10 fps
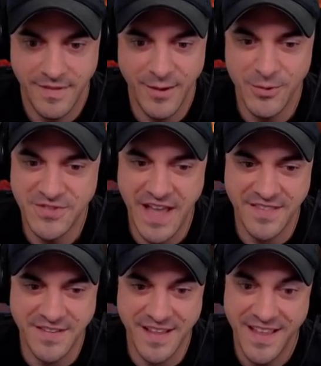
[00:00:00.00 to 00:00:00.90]
It was
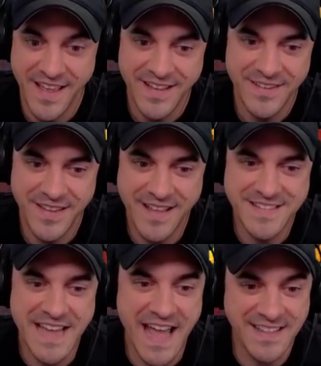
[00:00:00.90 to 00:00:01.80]
not the,
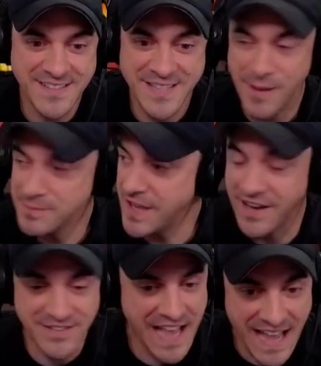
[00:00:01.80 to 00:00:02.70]
it's not the
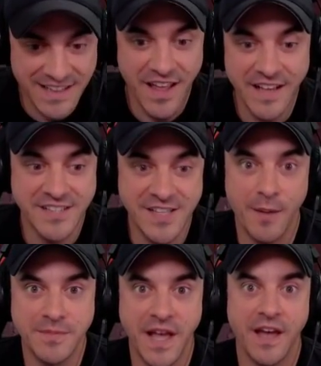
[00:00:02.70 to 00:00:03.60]
subtitles. I like
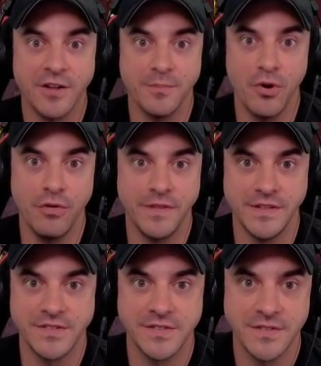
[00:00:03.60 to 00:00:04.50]
subtitled
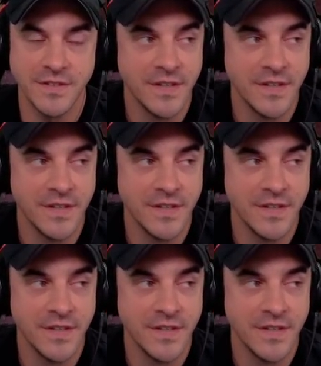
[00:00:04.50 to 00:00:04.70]
movies.